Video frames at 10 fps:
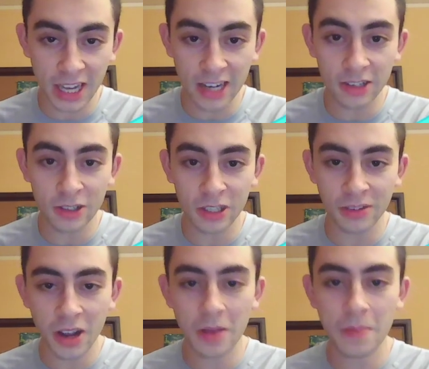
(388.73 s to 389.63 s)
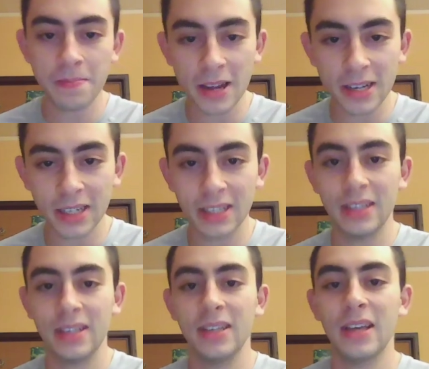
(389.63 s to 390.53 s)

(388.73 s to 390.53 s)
again to use your rook, but